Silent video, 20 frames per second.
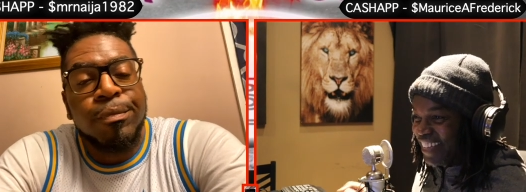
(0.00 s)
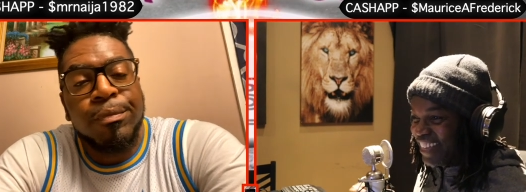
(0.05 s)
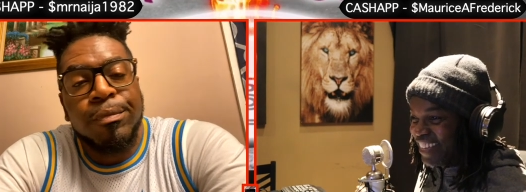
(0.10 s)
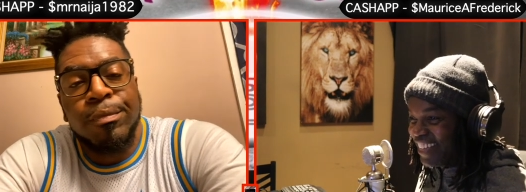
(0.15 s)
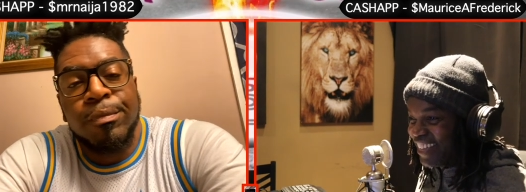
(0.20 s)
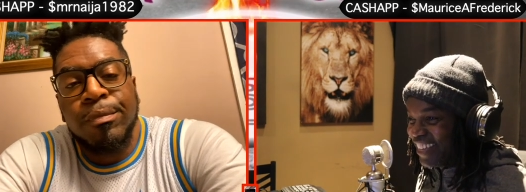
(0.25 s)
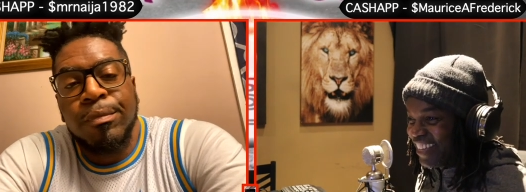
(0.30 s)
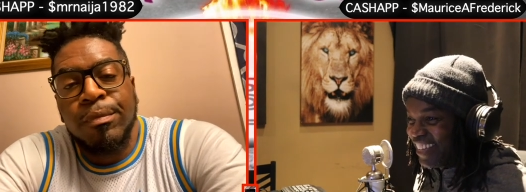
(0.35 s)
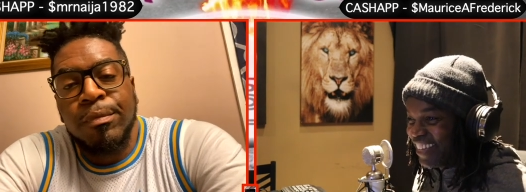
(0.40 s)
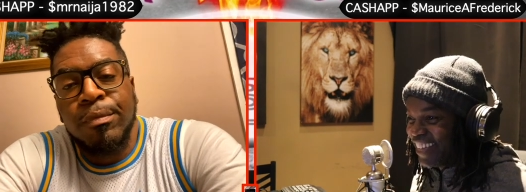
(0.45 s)

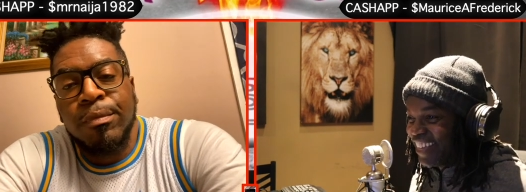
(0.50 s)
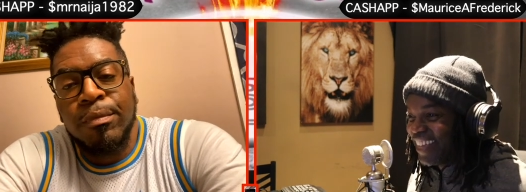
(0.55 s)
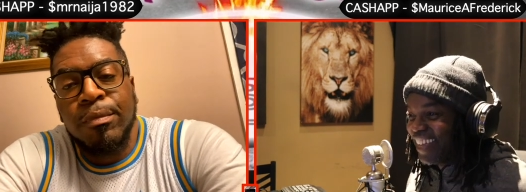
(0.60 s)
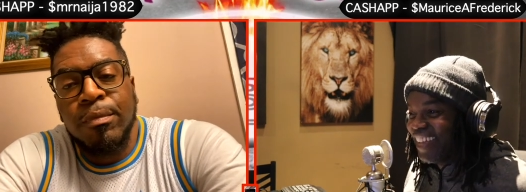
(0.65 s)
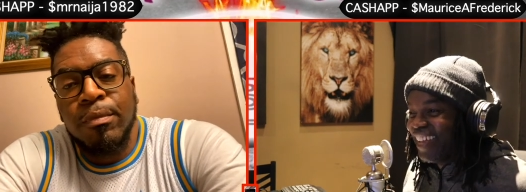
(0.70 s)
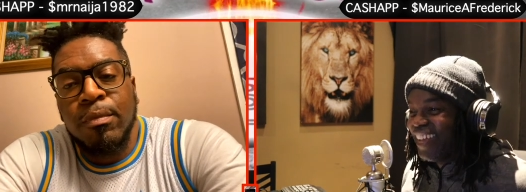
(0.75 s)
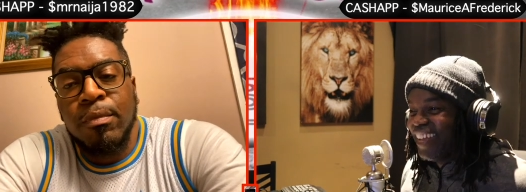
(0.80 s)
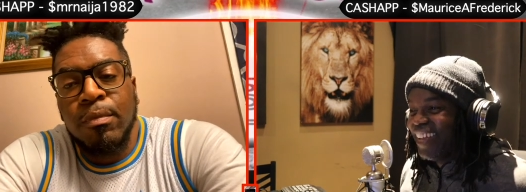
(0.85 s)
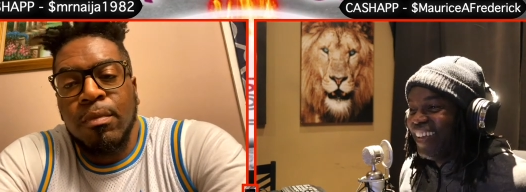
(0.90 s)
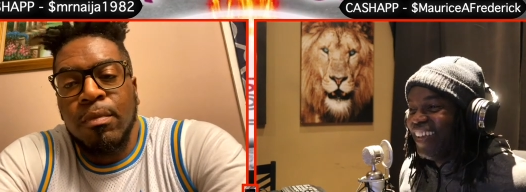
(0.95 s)

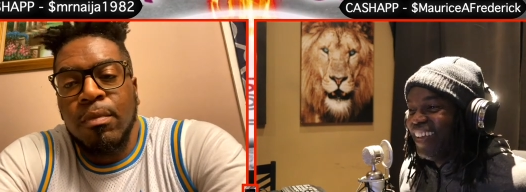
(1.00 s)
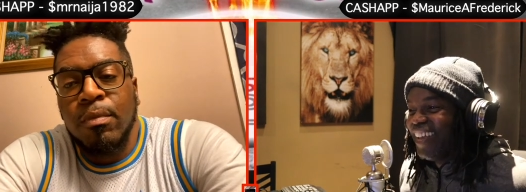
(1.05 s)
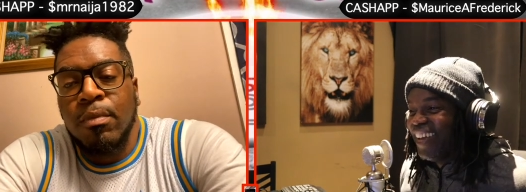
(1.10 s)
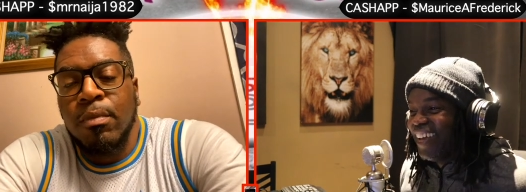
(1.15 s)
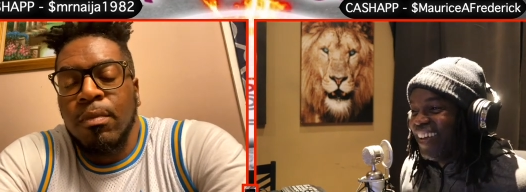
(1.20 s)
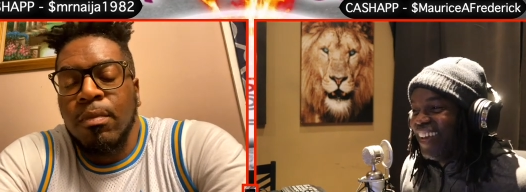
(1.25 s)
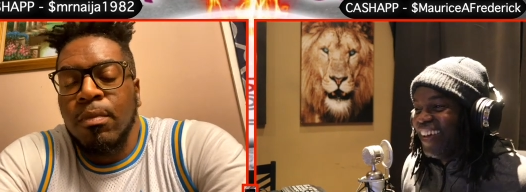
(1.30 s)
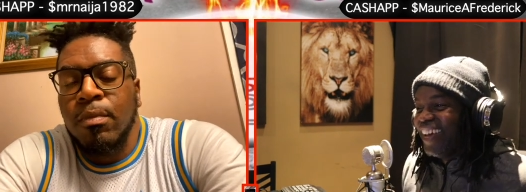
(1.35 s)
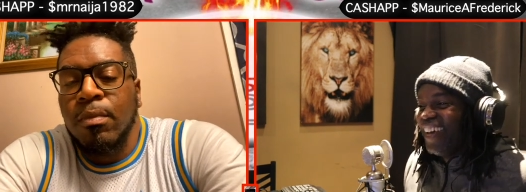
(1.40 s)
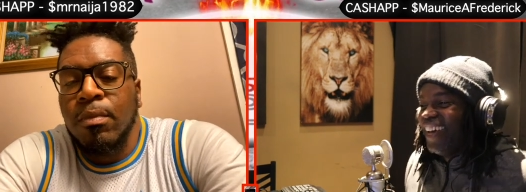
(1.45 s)

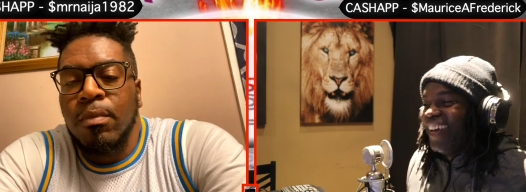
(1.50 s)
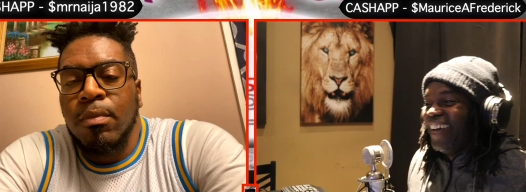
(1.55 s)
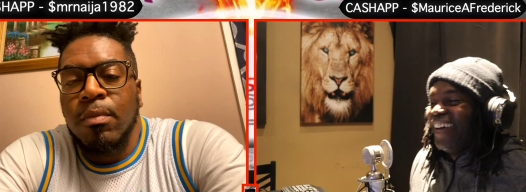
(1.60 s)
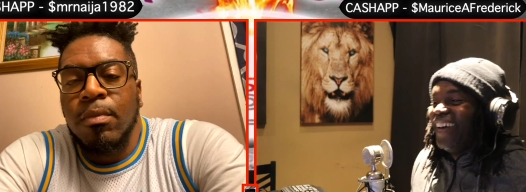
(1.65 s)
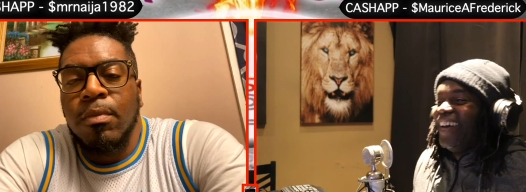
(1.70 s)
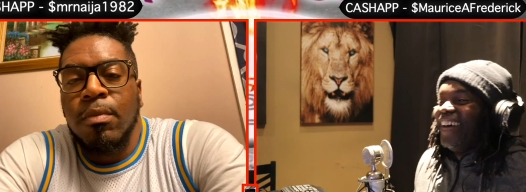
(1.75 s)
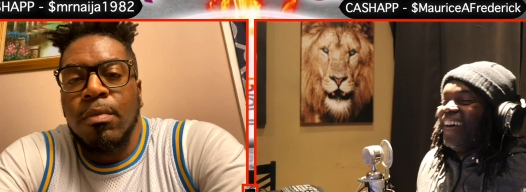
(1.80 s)
Nobody speaks.